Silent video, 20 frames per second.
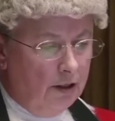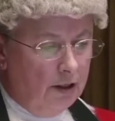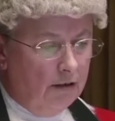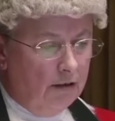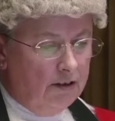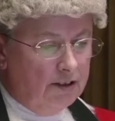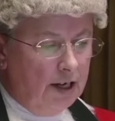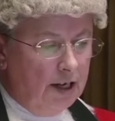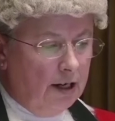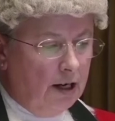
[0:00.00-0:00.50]

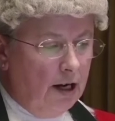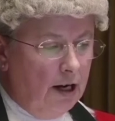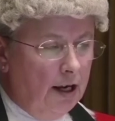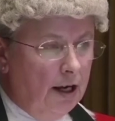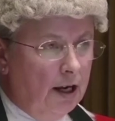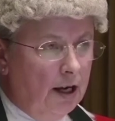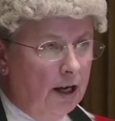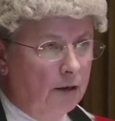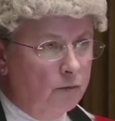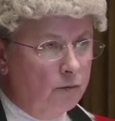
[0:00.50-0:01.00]
There is a
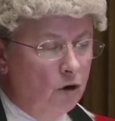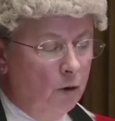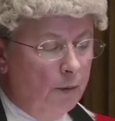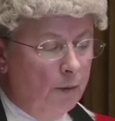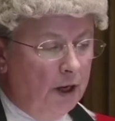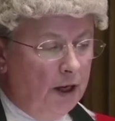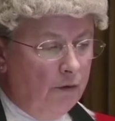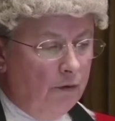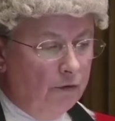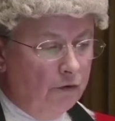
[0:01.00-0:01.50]
clear and
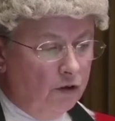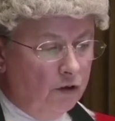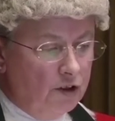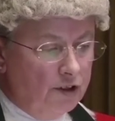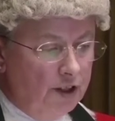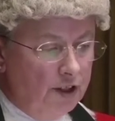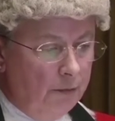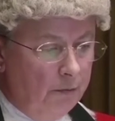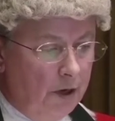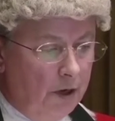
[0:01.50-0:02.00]
proper
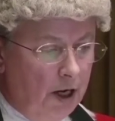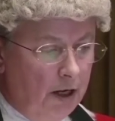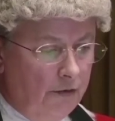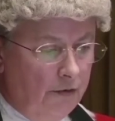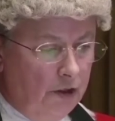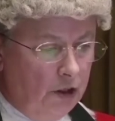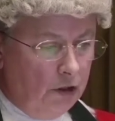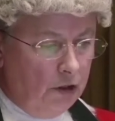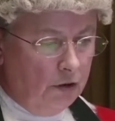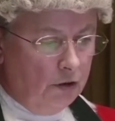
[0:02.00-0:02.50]
inference, in my
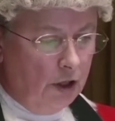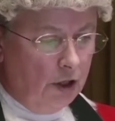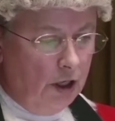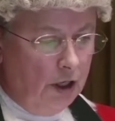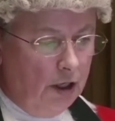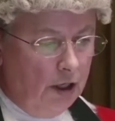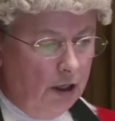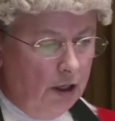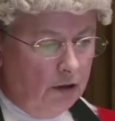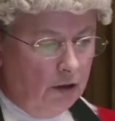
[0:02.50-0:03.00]
view,
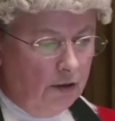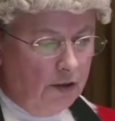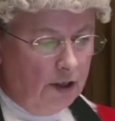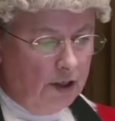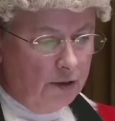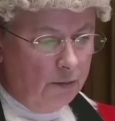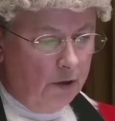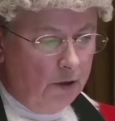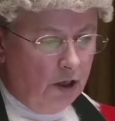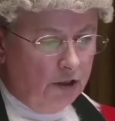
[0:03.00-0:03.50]
that
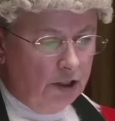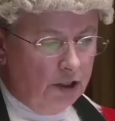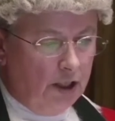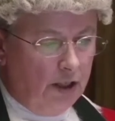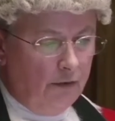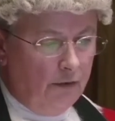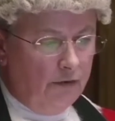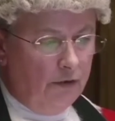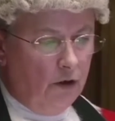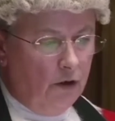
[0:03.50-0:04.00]
this murder
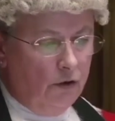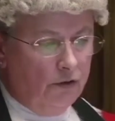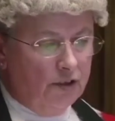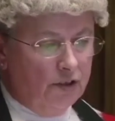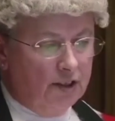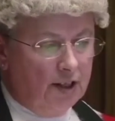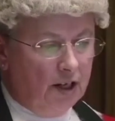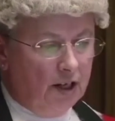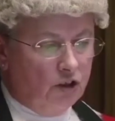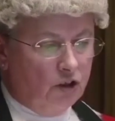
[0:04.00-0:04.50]
involved
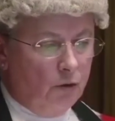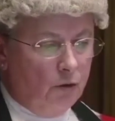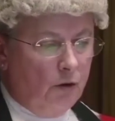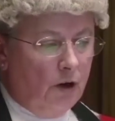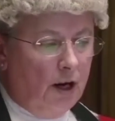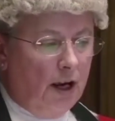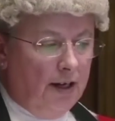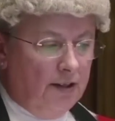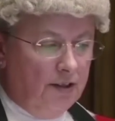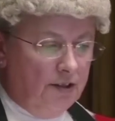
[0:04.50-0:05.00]

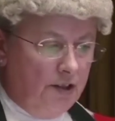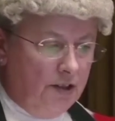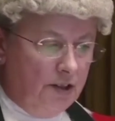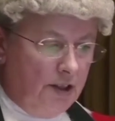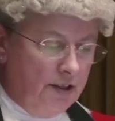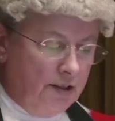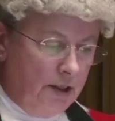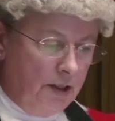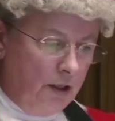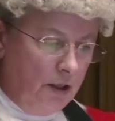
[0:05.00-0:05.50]
sexual and
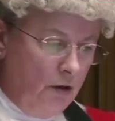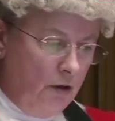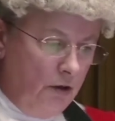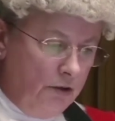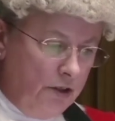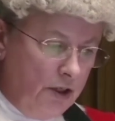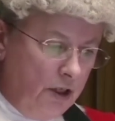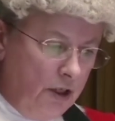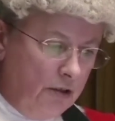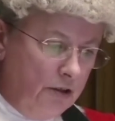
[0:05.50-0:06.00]
sadistic
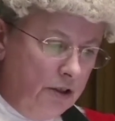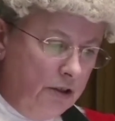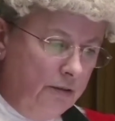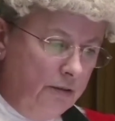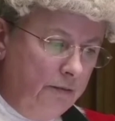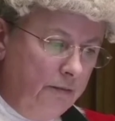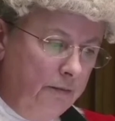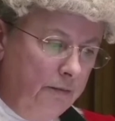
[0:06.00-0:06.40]
conduct.